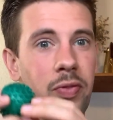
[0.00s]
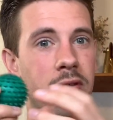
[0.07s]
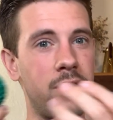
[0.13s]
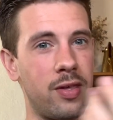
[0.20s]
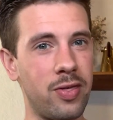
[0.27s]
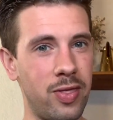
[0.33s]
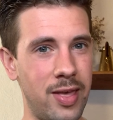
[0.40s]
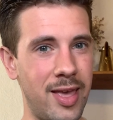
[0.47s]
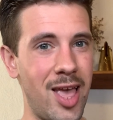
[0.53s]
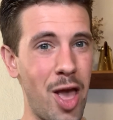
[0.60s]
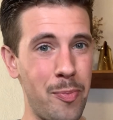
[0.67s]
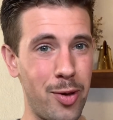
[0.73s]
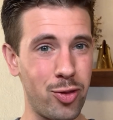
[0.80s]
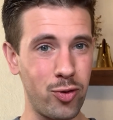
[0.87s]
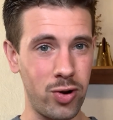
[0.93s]
is the
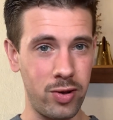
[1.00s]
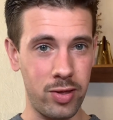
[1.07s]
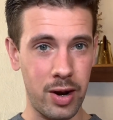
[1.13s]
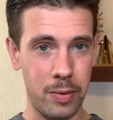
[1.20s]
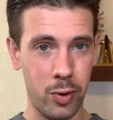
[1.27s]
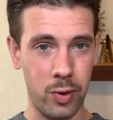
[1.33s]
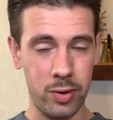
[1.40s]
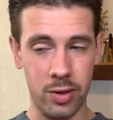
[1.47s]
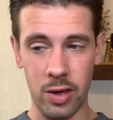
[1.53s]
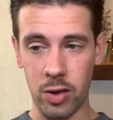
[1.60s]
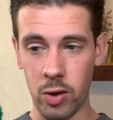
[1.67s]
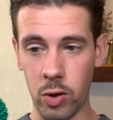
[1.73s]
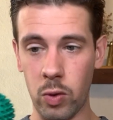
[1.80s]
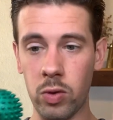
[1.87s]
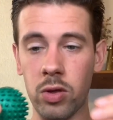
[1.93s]
imagery that I'm going to
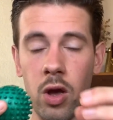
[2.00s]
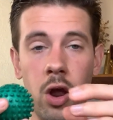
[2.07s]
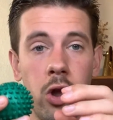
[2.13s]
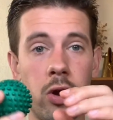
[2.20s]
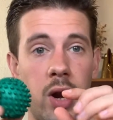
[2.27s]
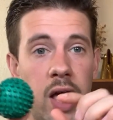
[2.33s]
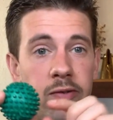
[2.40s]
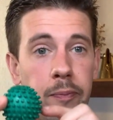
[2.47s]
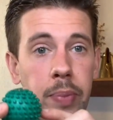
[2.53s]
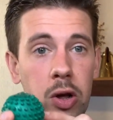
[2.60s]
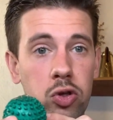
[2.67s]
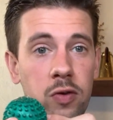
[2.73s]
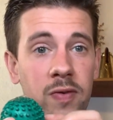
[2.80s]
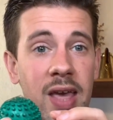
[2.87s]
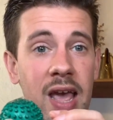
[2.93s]
use. You're going to have a bunch
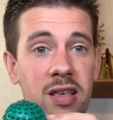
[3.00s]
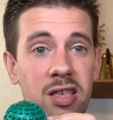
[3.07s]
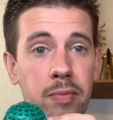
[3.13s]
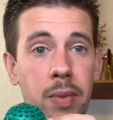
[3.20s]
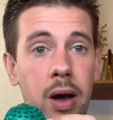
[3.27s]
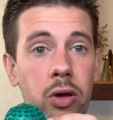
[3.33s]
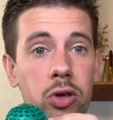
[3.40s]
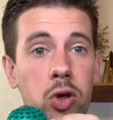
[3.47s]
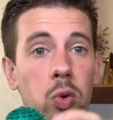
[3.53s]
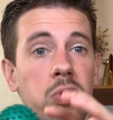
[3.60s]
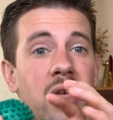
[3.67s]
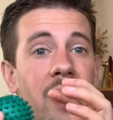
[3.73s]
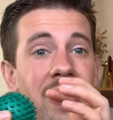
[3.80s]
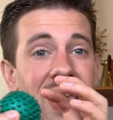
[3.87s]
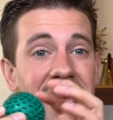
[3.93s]
of casein molecules
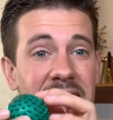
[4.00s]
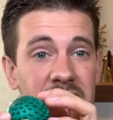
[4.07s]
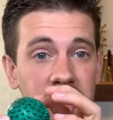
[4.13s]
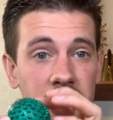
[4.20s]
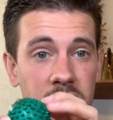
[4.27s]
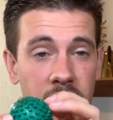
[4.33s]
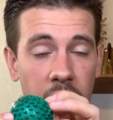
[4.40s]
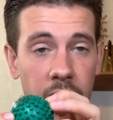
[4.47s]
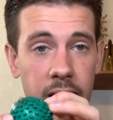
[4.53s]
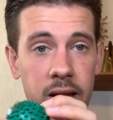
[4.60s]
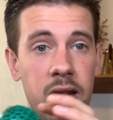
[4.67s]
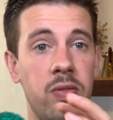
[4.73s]
on the inside.